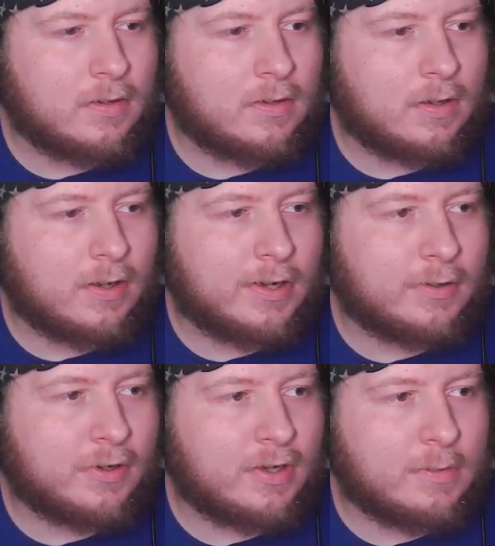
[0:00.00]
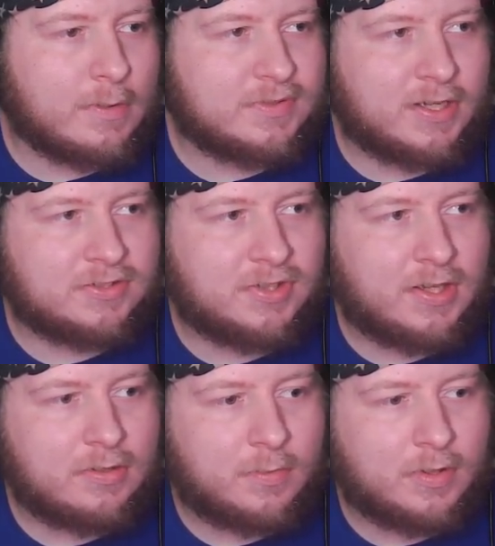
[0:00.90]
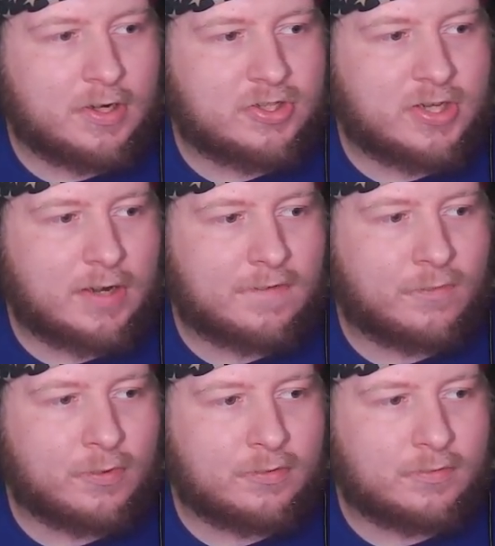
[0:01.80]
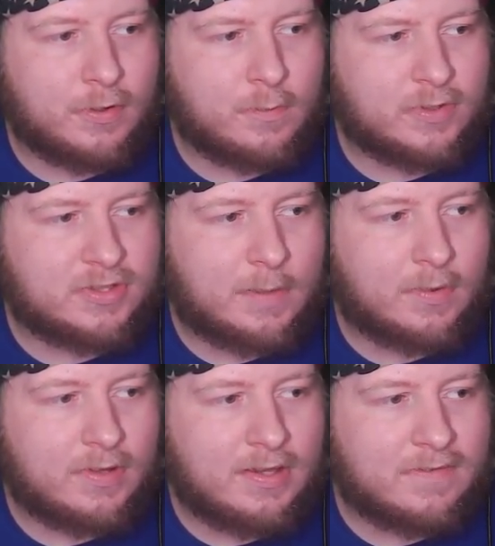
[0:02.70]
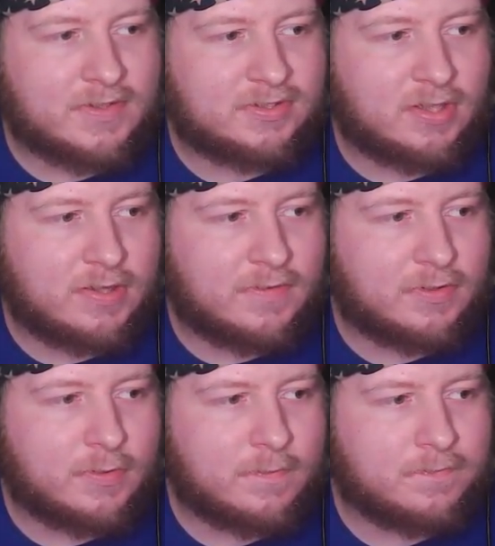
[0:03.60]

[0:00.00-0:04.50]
Alright, we're gonna come upstairs again. We're gonna check for the room, which I believe is the living room.